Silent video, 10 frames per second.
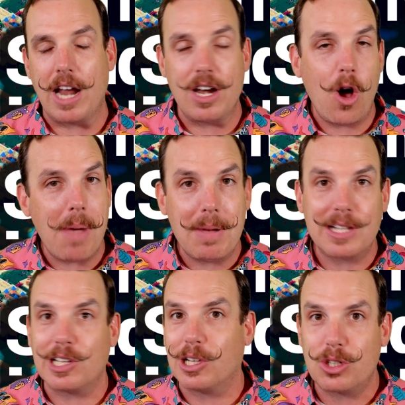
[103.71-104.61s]
I know maybe
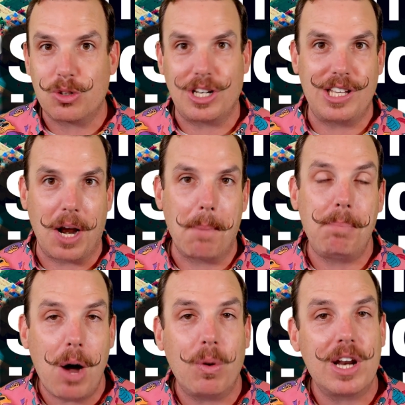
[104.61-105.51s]
it's a little tricky there,
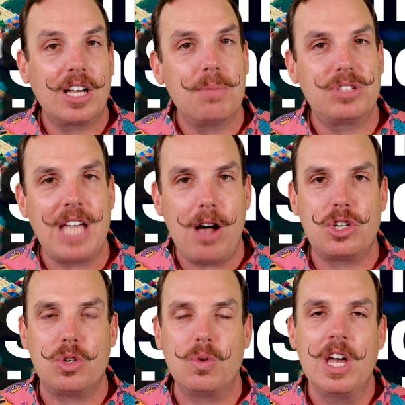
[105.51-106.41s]
but what it comes down
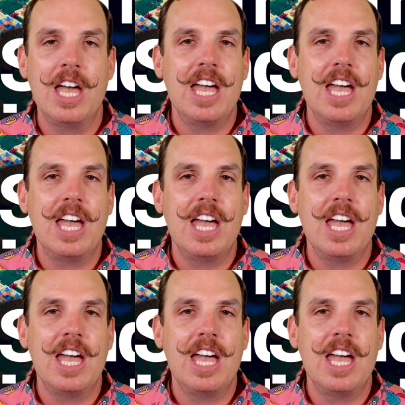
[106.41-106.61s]
to